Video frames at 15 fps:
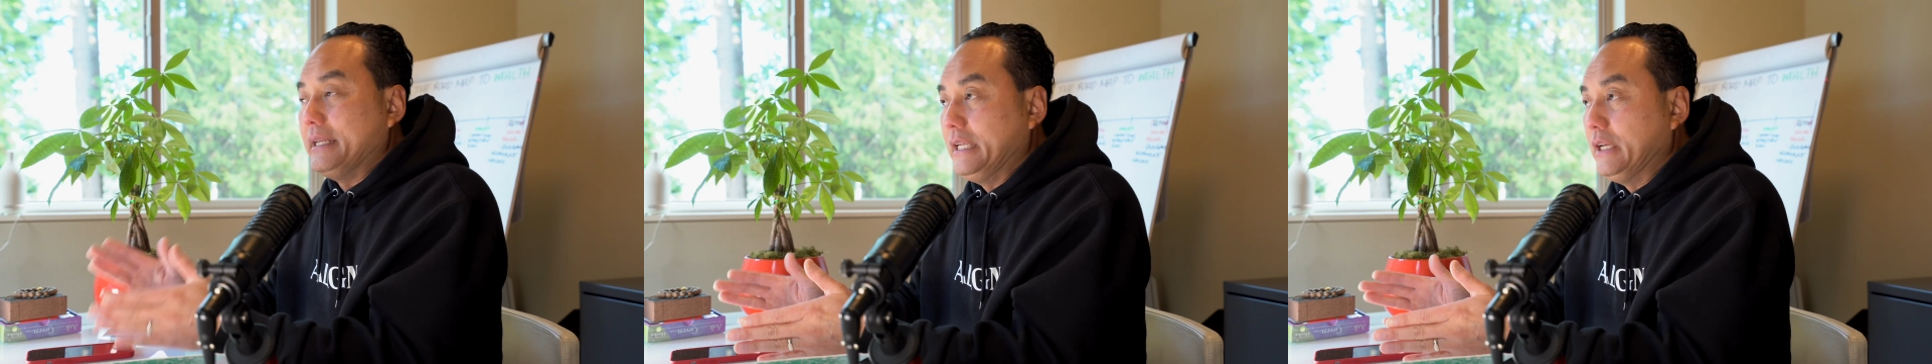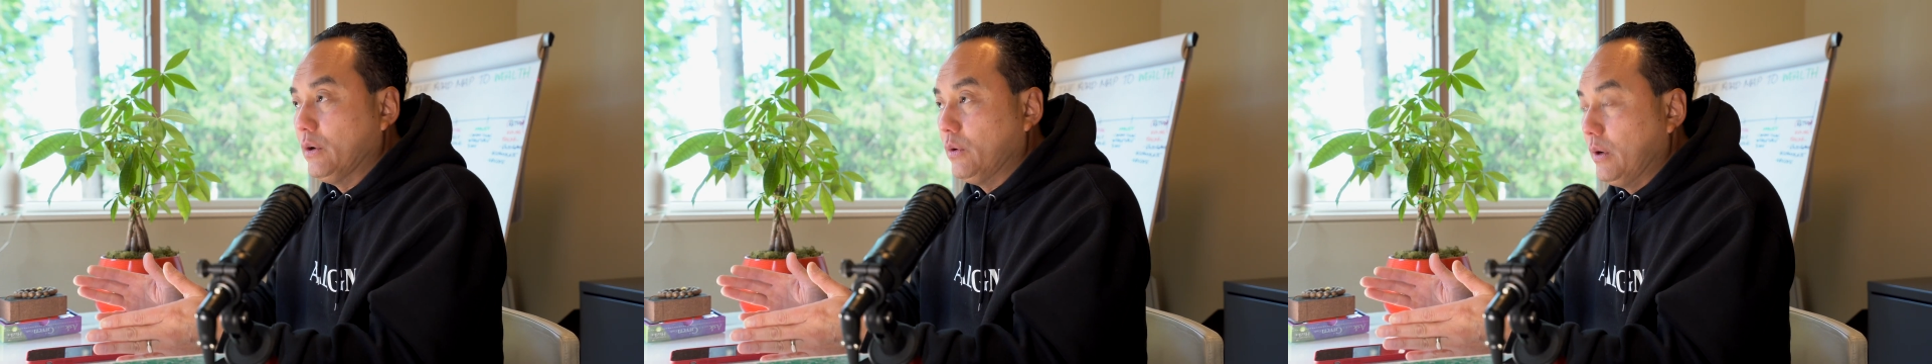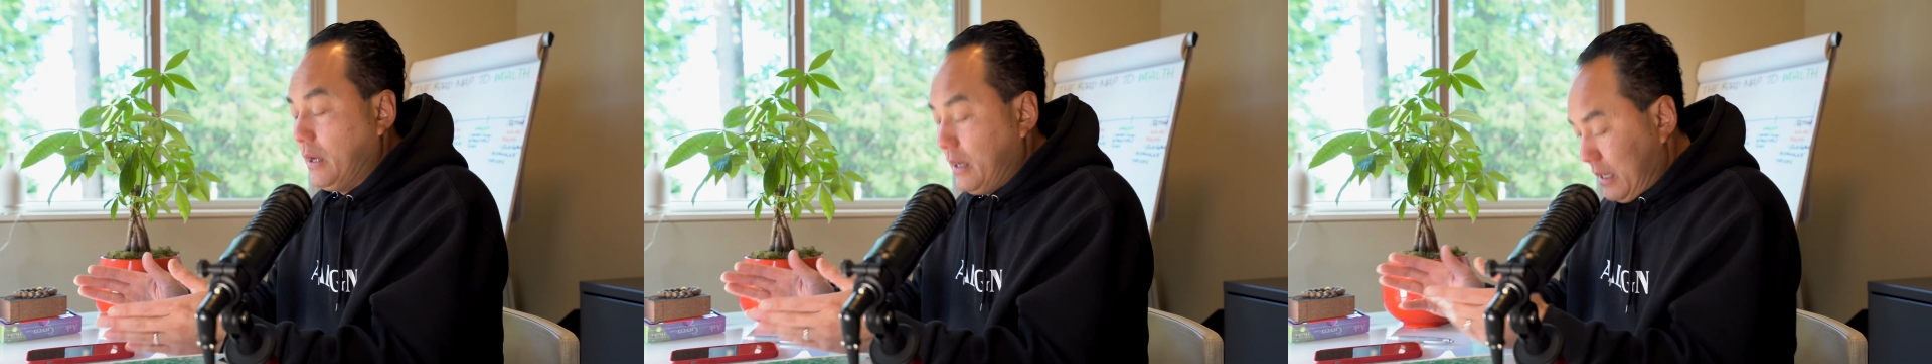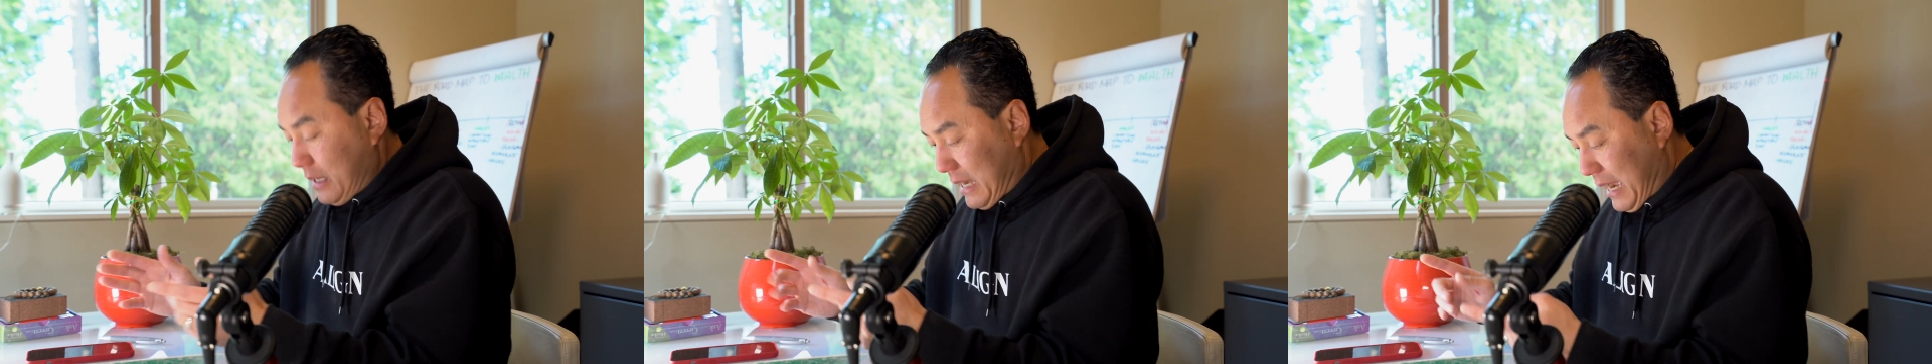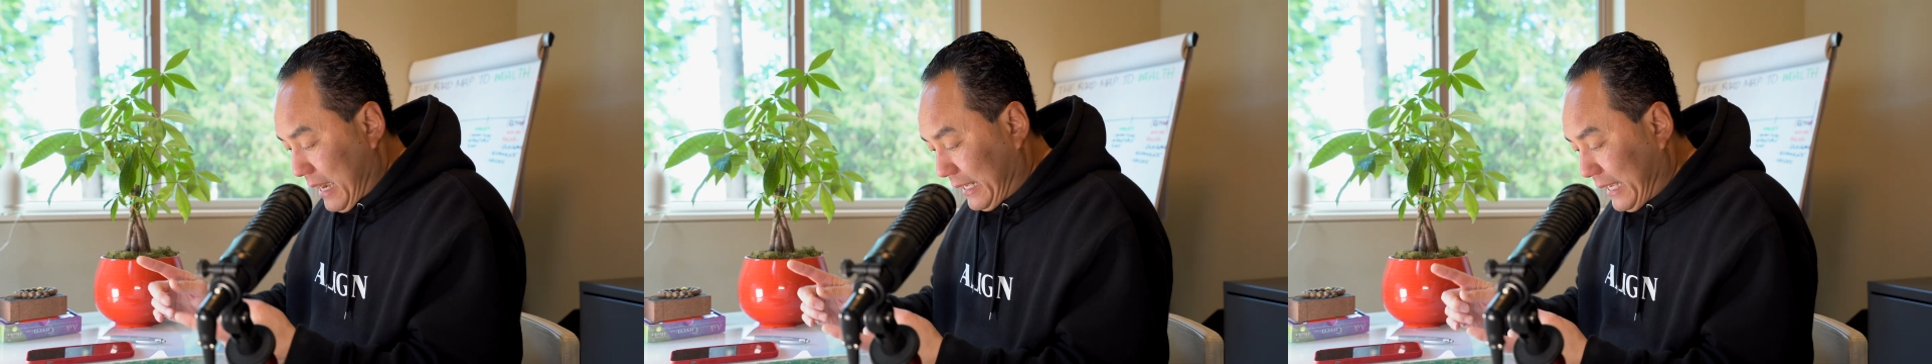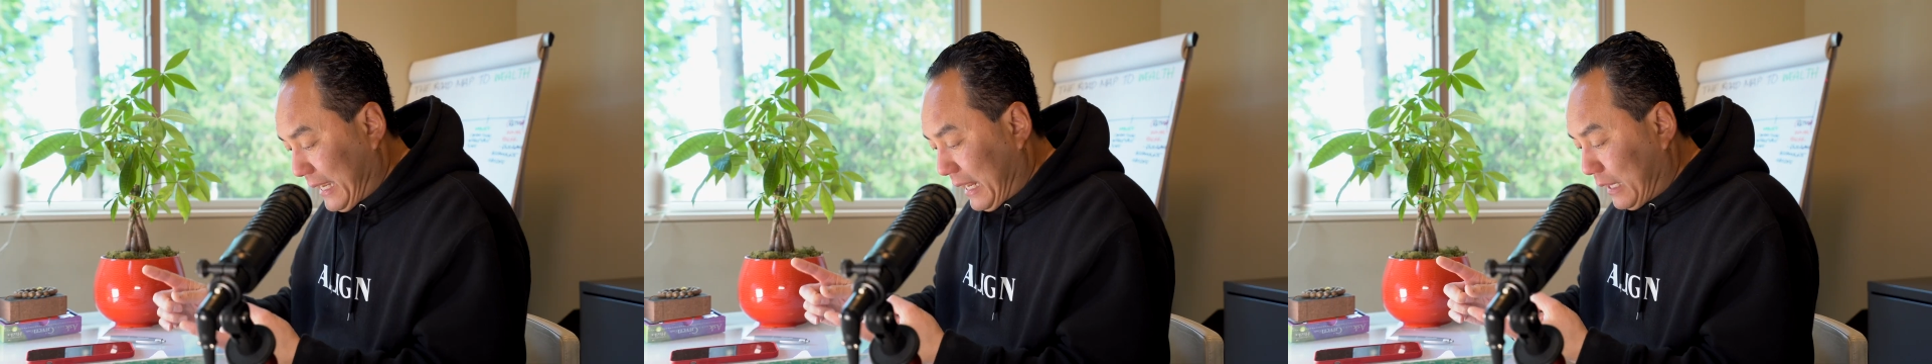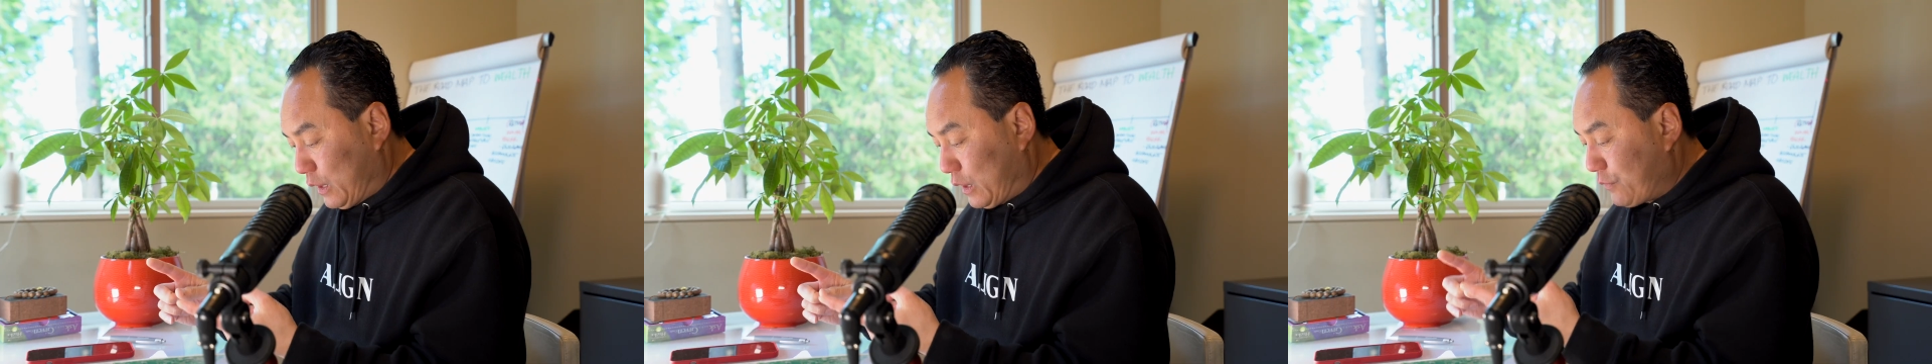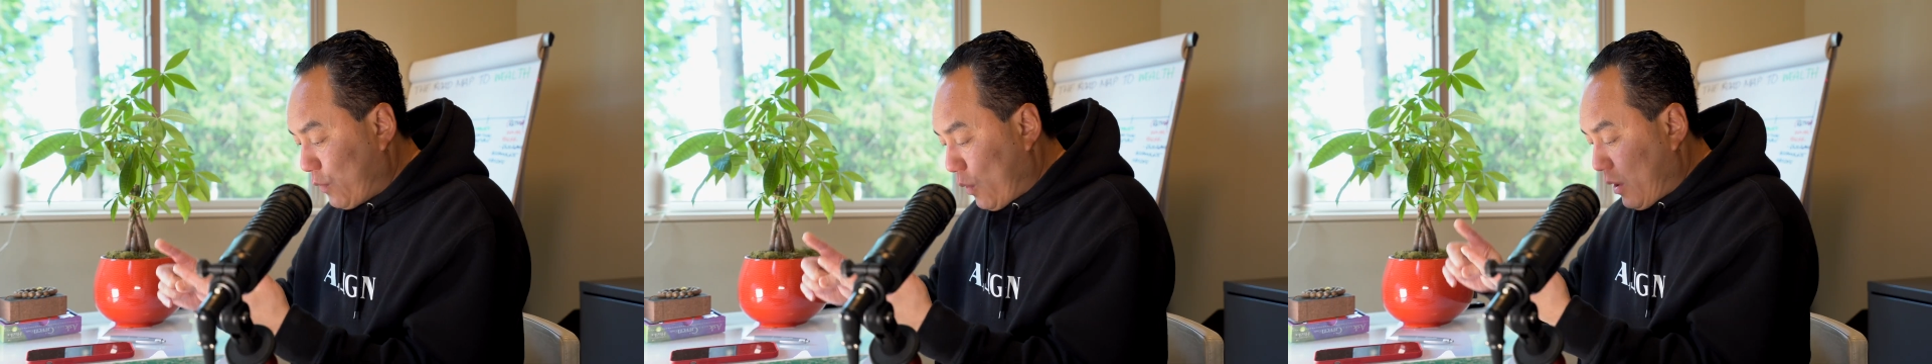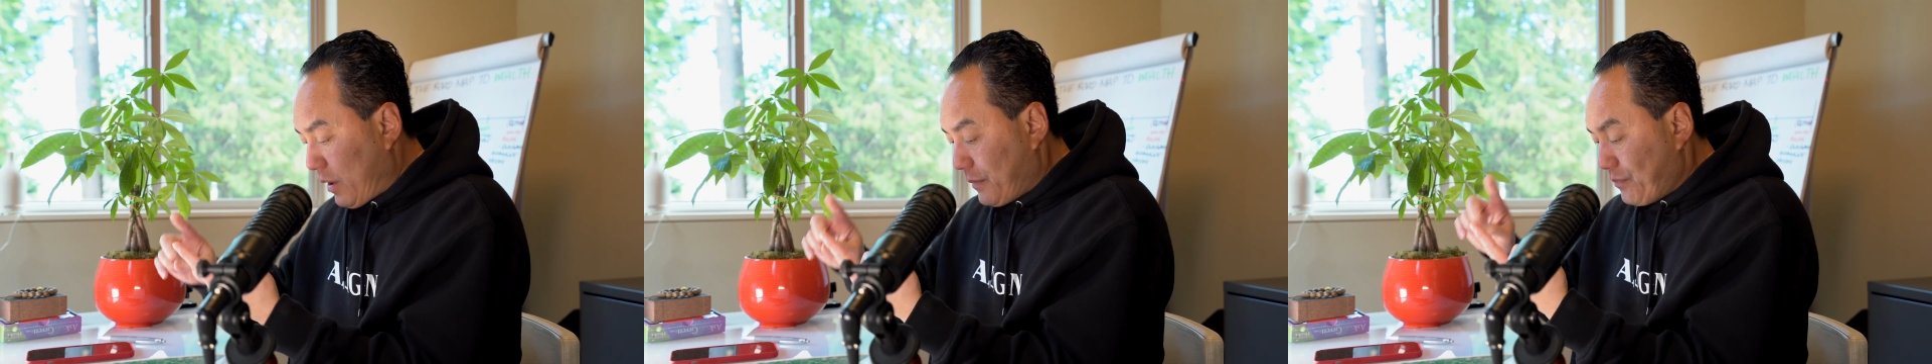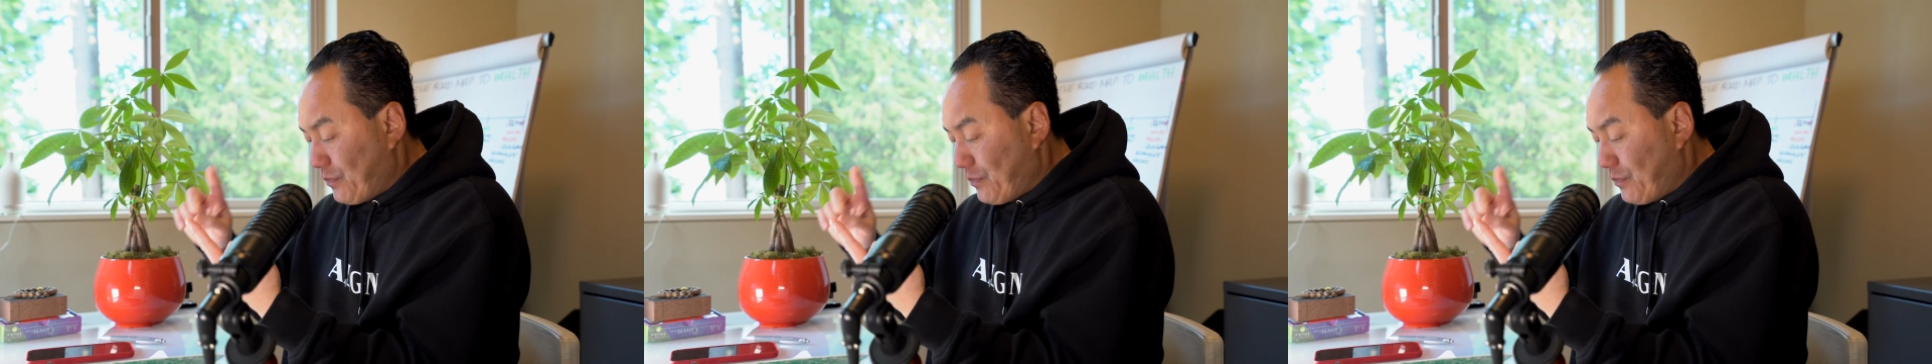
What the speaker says: deal. Again, I look for